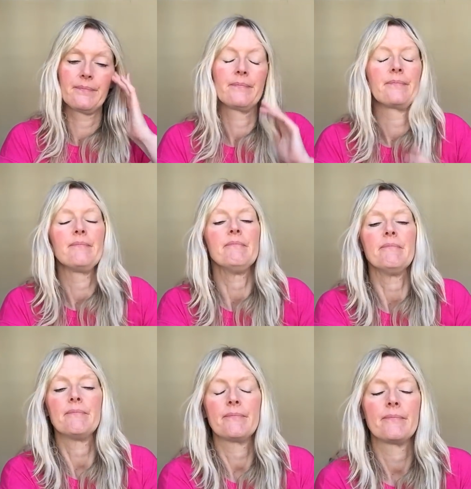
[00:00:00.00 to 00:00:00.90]

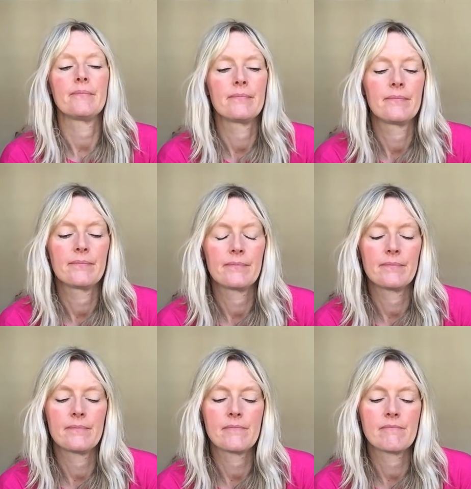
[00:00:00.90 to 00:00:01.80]

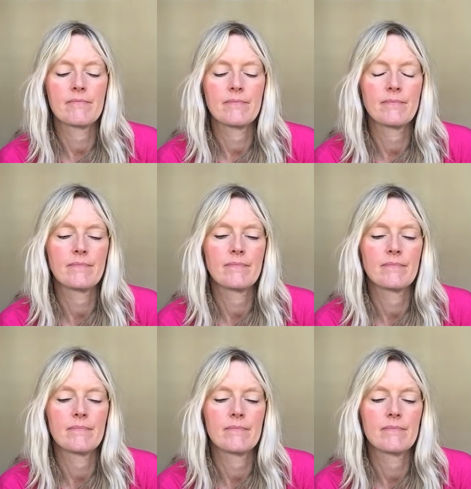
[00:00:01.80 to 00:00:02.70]

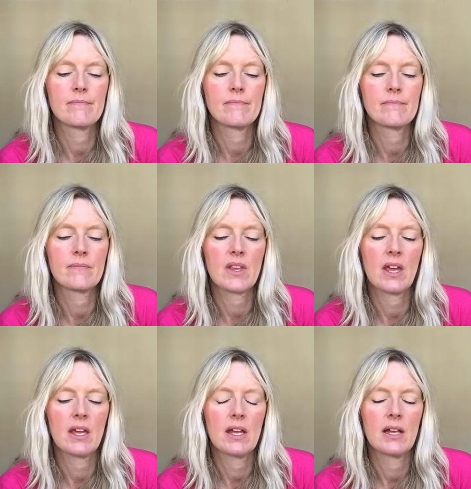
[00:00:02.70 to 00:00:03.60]

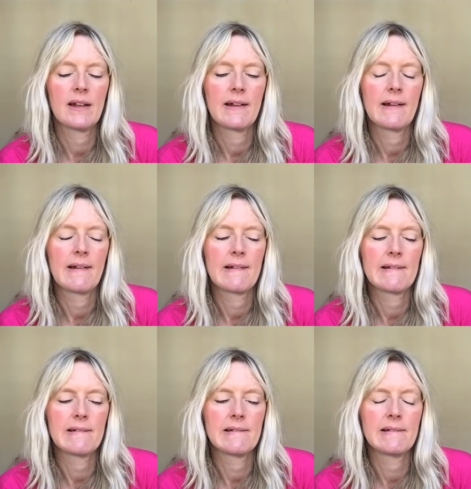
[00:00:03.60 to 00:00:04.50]

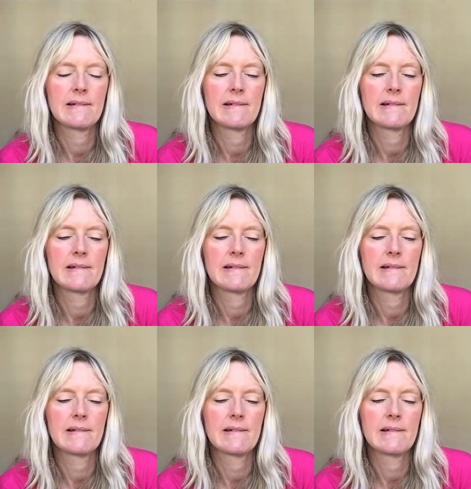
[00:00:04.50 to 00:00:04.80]
Nobody speaks.